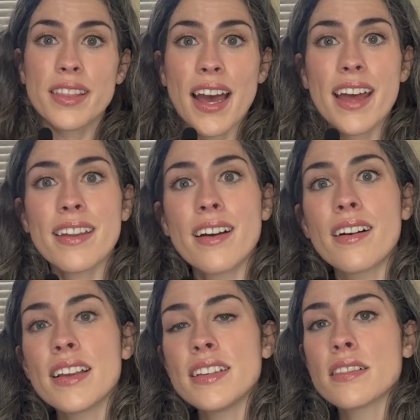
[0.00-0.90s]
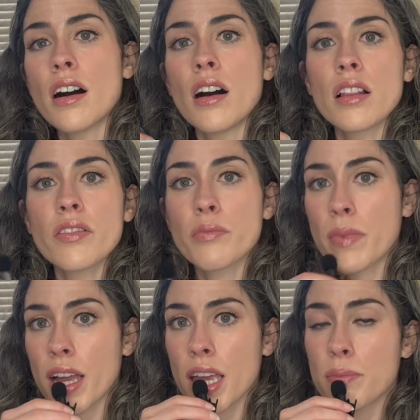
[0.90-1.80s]
that is all of
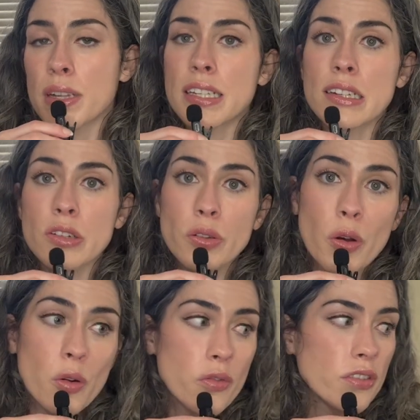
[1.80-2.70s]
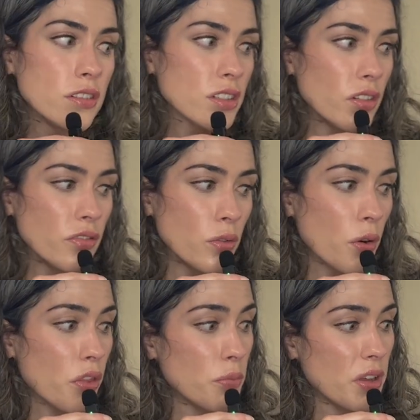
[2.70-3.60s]
my potential hopefuls
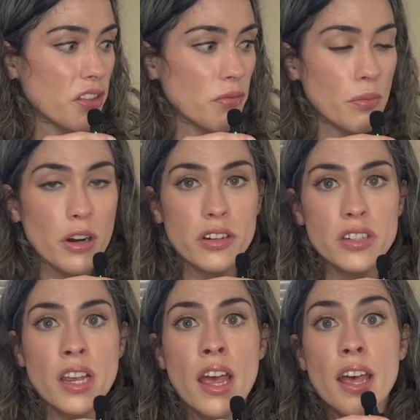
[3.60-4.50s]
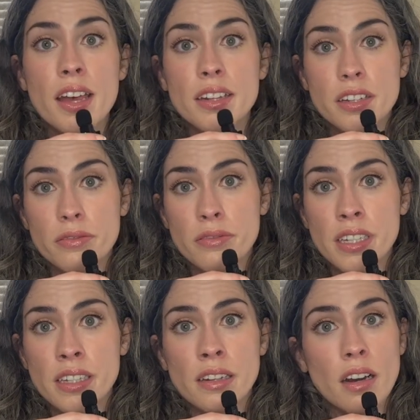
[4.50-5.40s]
for the month of March to
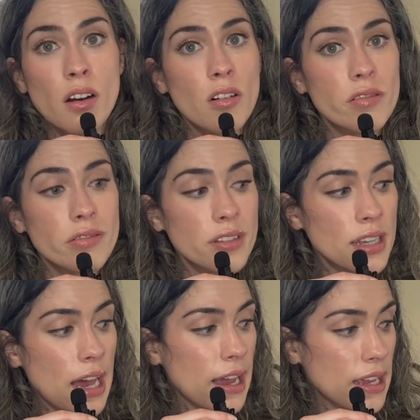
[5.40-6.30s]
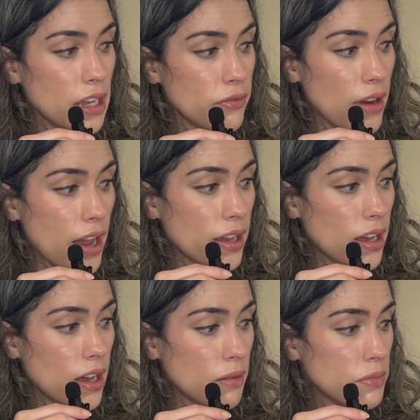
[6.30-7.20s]
read. Hopefully I can rack
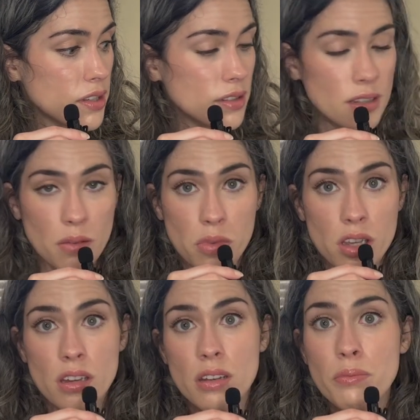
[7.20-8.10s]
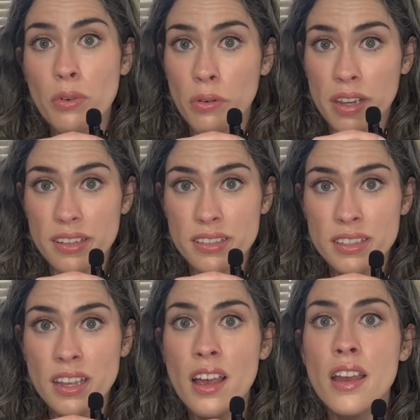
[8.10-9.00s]
up some good points